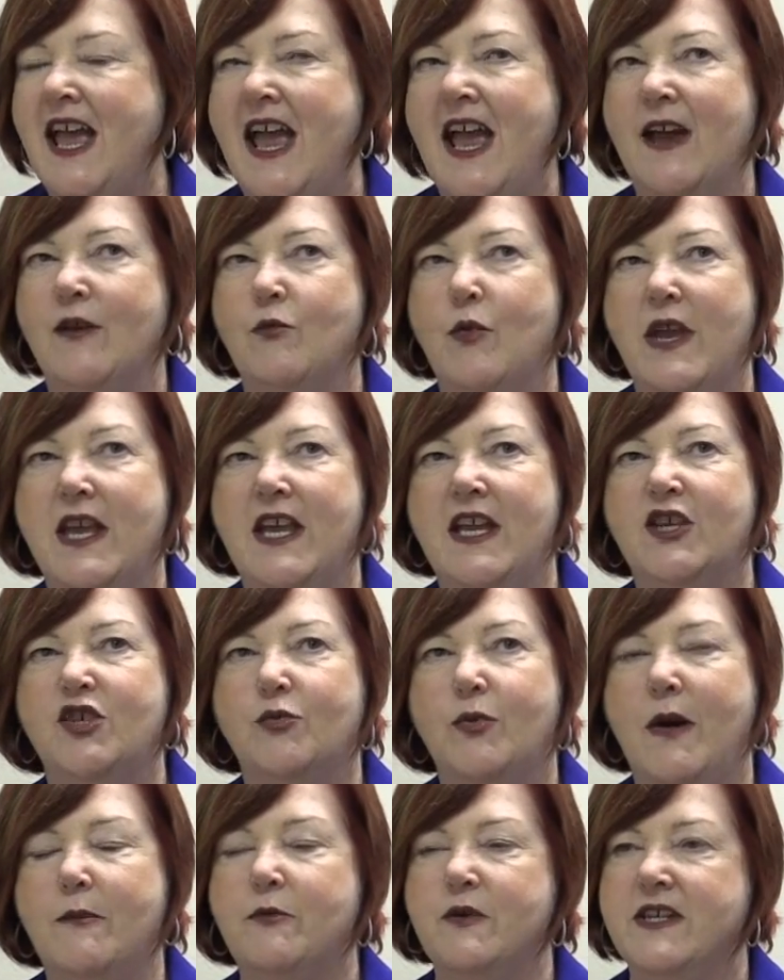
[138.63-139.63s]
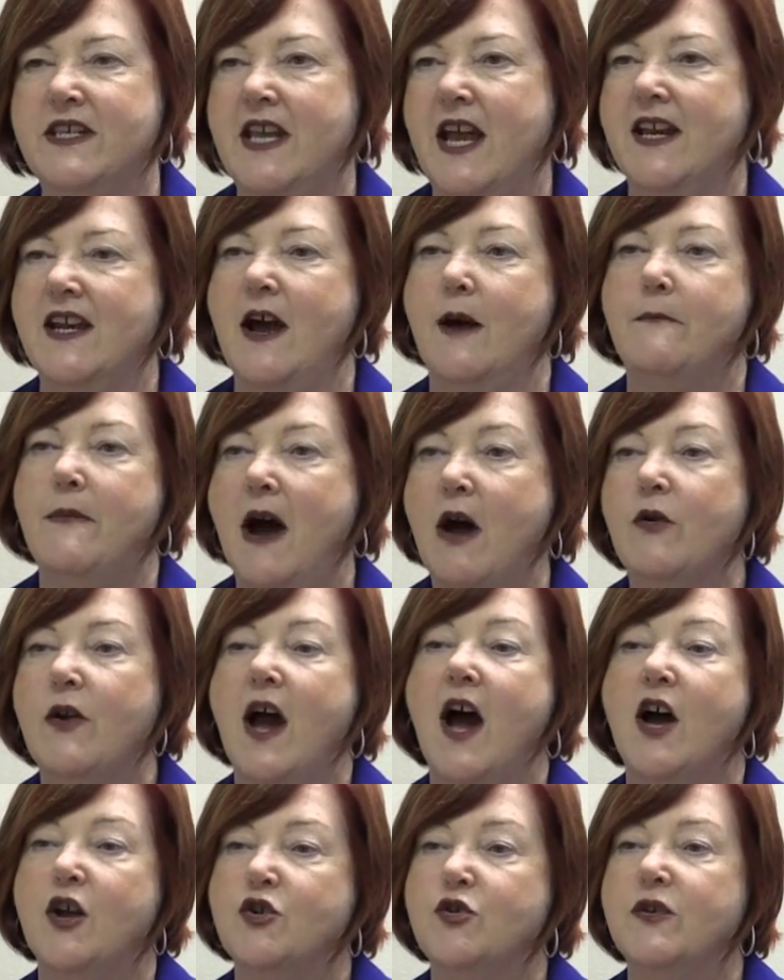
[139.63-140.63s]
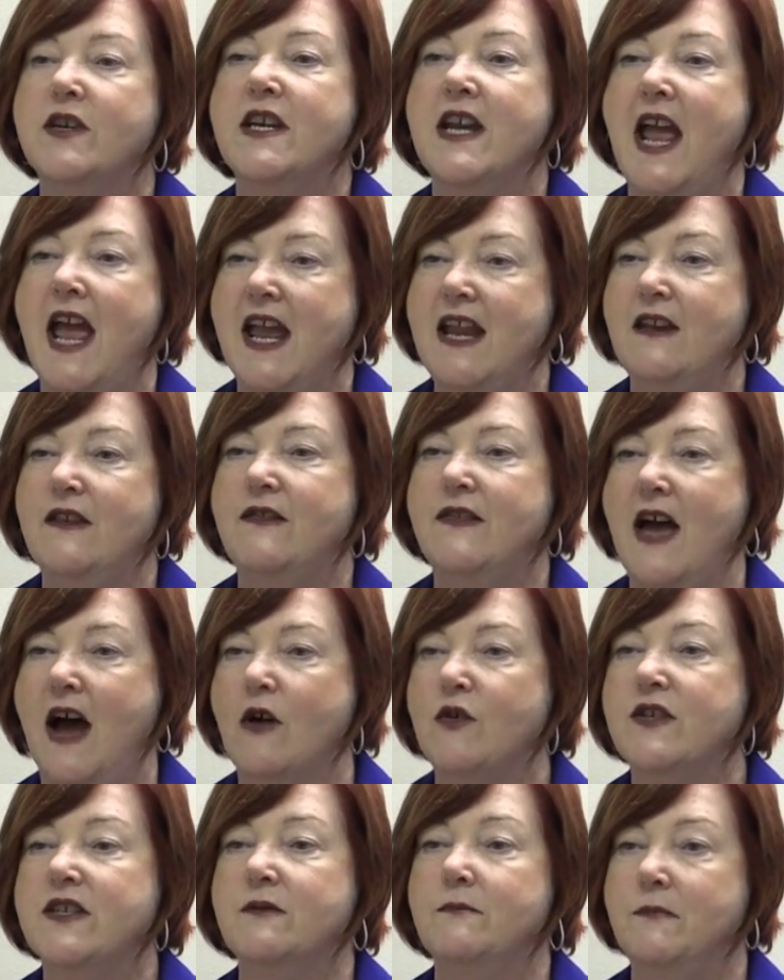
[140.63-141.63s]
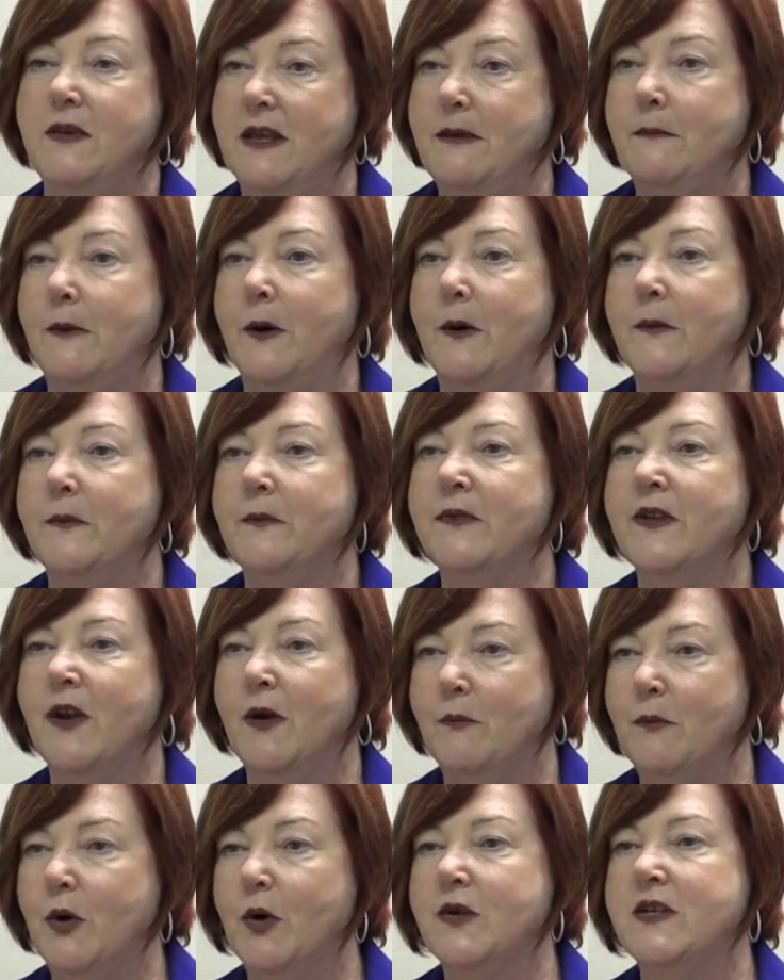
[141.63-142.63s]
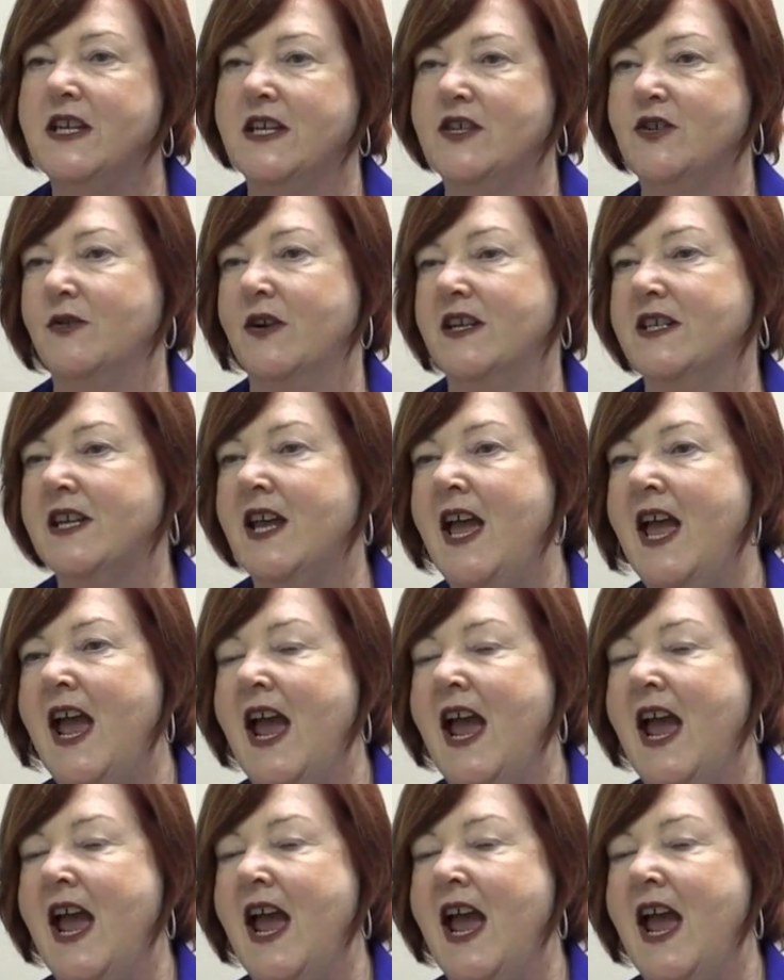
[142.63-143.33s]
and we each represent about 108,000 people per district.